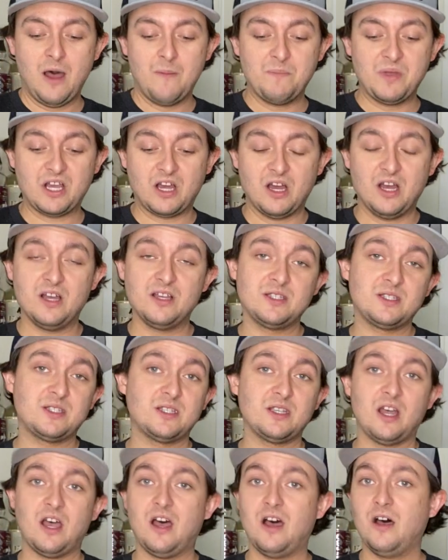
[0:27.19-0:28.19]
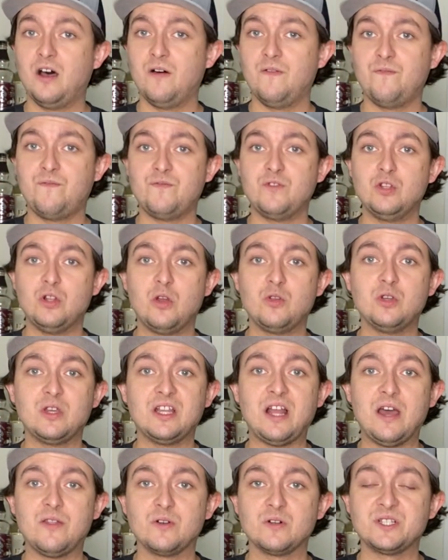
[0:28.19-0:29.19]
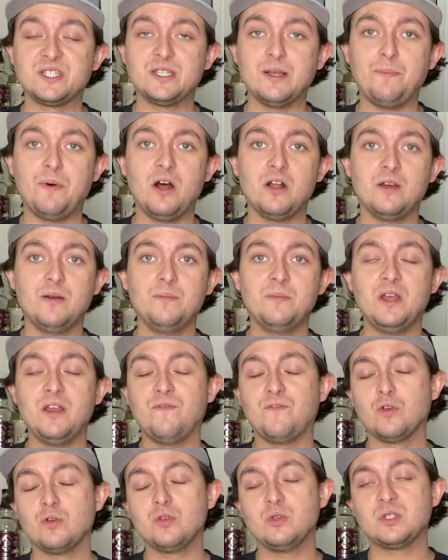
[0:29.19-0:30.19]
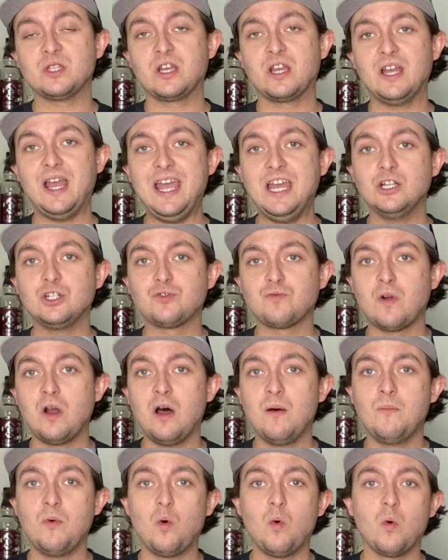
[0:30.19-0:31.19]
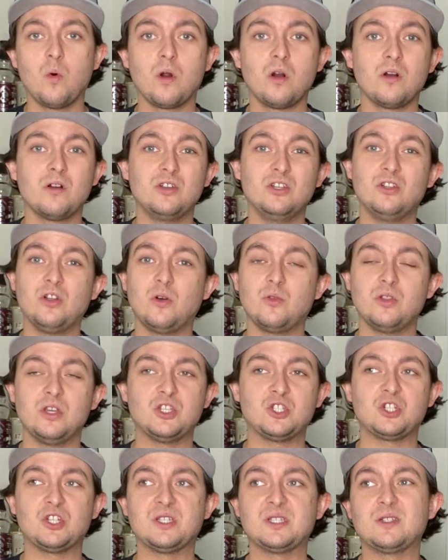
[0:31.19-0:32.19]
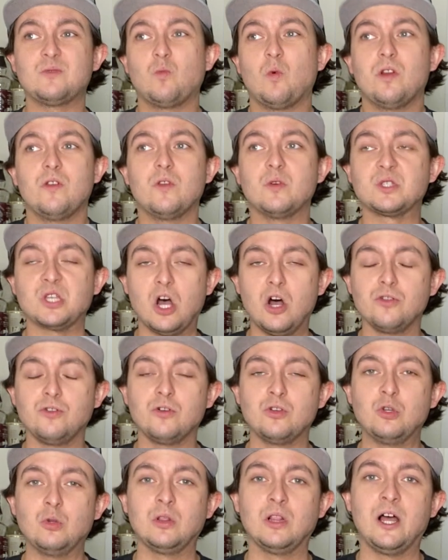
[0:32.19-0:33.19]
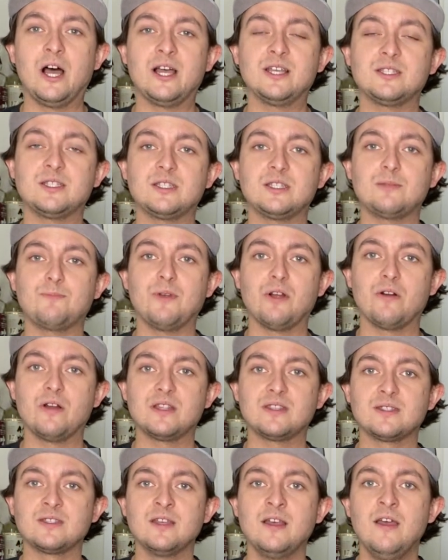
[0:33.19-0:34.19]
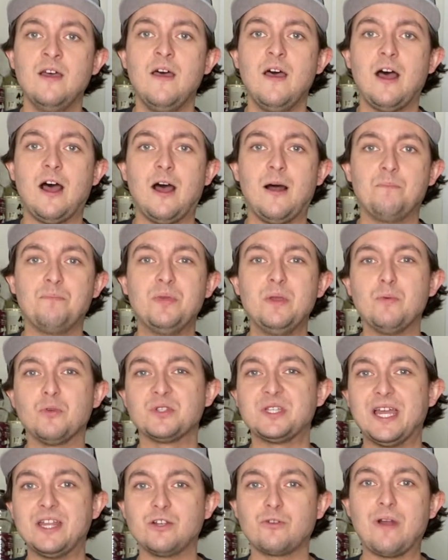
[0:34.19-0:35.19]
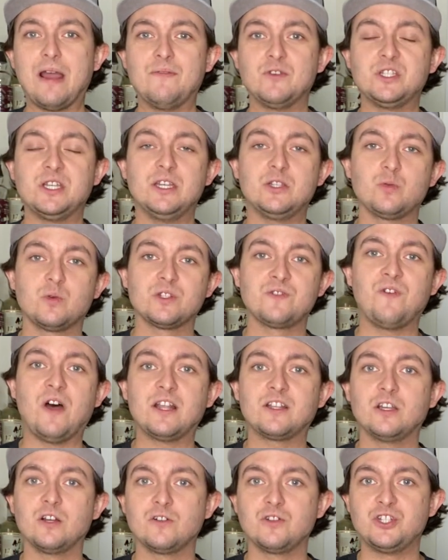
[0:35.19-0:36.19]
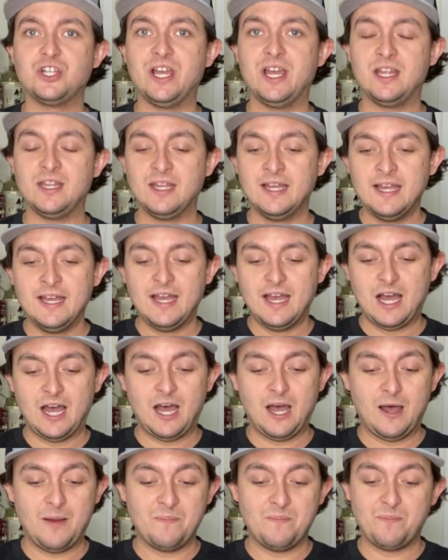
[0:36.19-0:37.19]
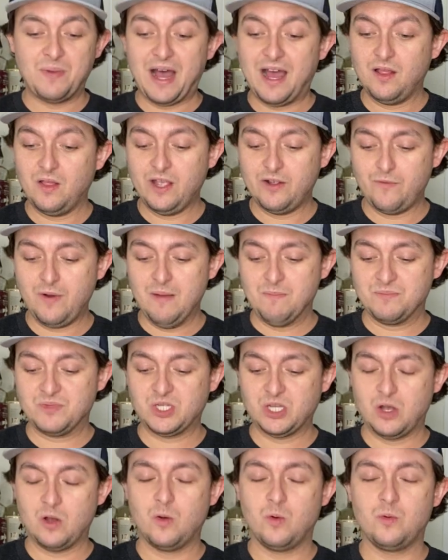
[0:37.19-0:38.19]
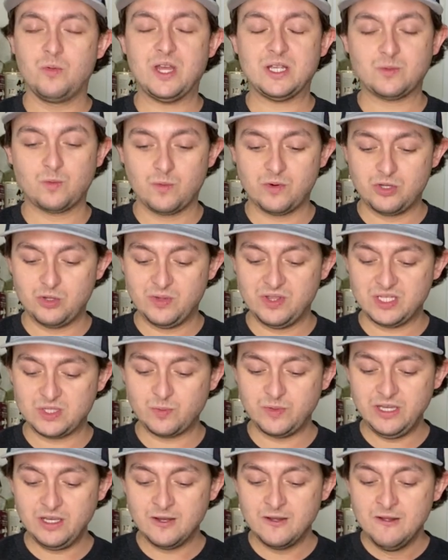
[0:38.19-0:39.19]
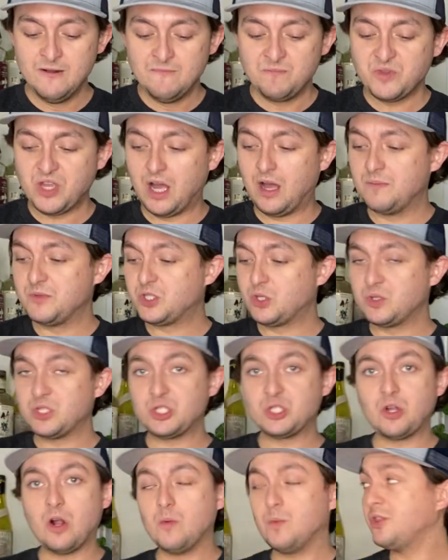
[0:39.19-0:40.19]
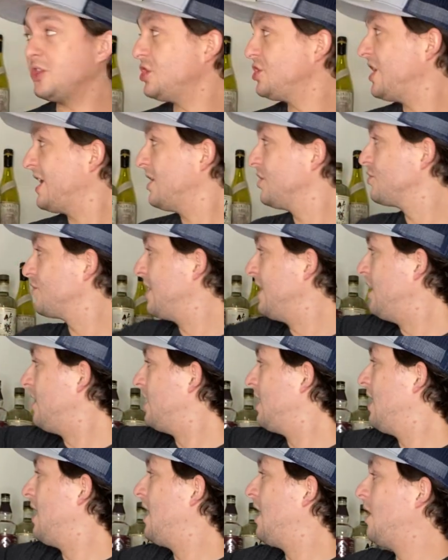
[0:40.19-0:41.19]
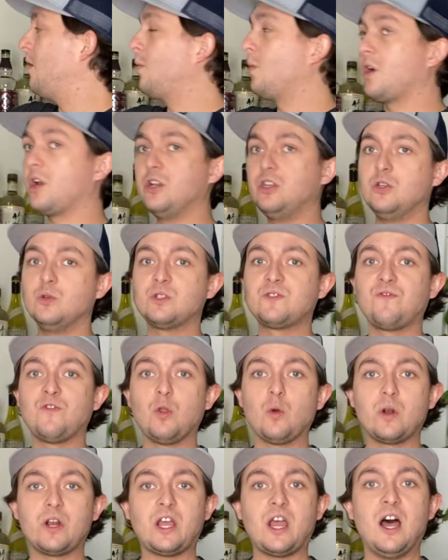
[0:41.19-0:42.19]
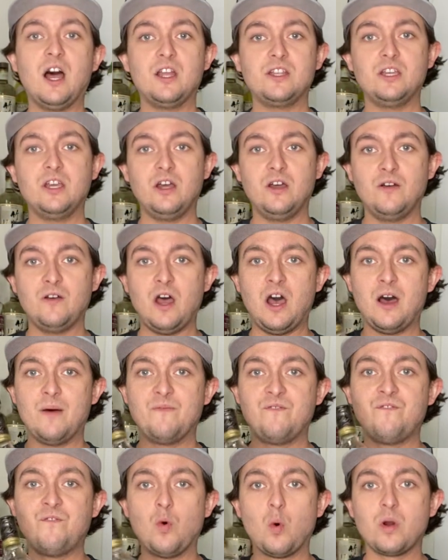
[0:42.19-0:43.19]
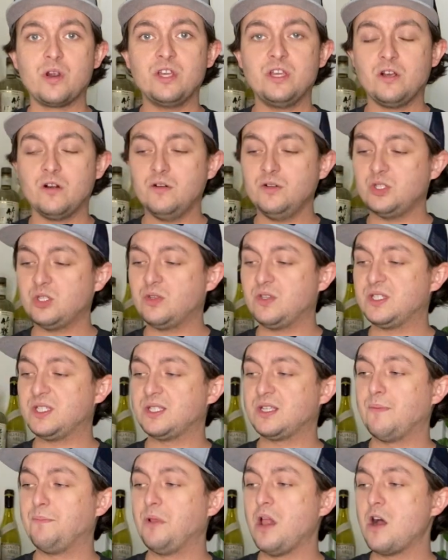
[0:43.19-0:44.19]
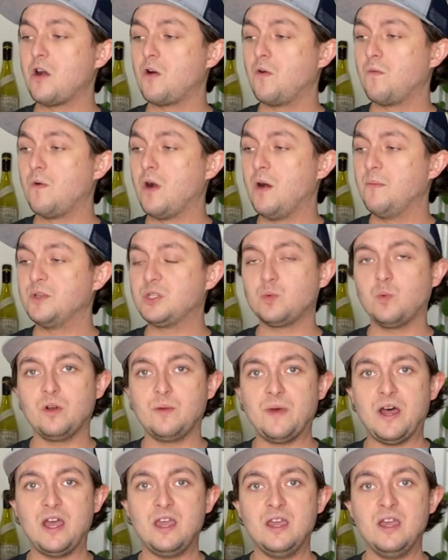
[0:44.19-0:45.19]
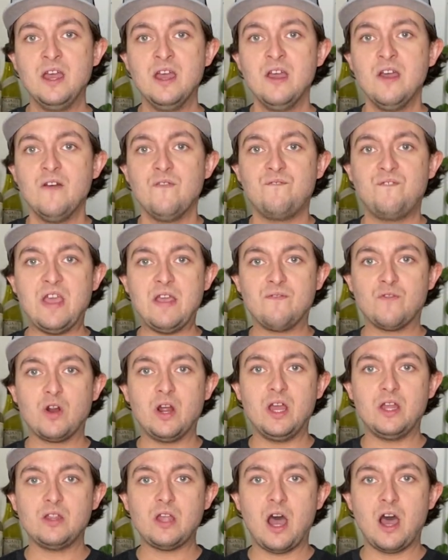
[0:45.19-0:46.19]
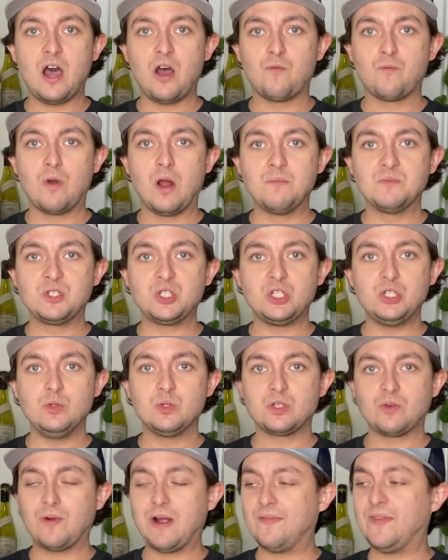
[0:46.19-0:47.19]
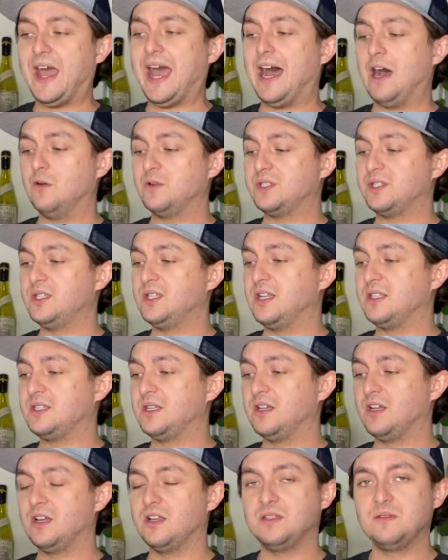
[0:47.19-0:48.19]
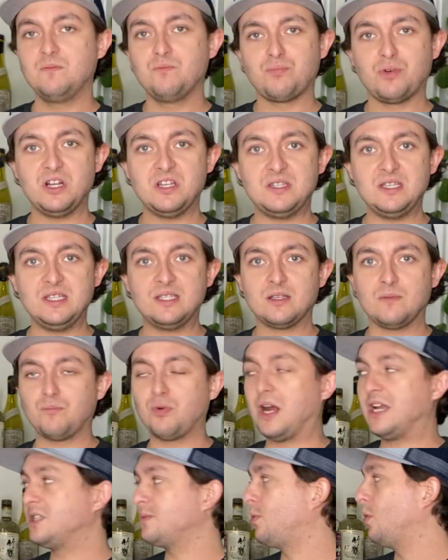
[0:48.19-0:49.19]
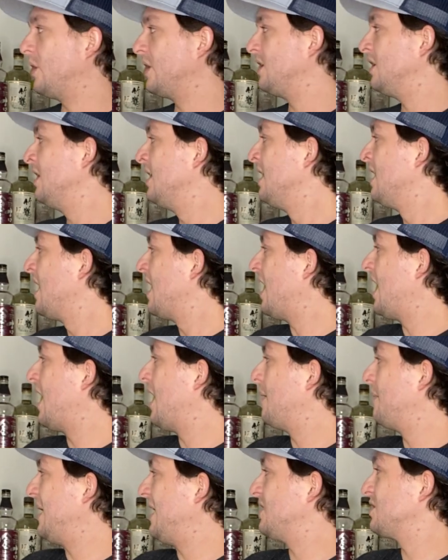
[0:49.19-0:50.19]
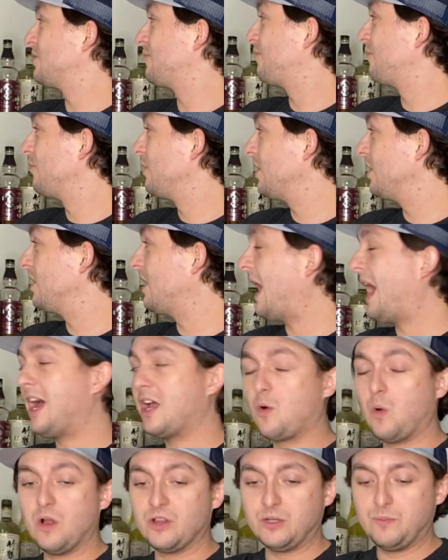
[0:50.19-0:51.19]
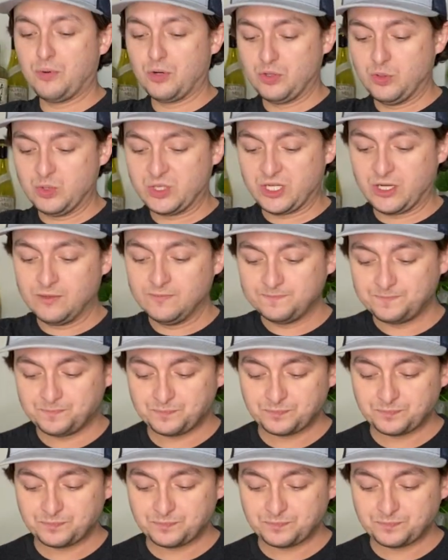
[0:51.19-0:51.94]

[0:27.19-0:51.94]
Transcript: because of, you can either sip on them if you're using an aged rum or, it's just one of those underutilized spirits. People tend to gravitate towards vodka or gin, but I like rum, so that's what we're doing this week. So to start with the shake and drink, we're going to use Flor de Caña 4 year. So this is a Blanco rum. It's one of my favorite rums to use around the house. It's a pretty decent price point. And it's really high quality producer.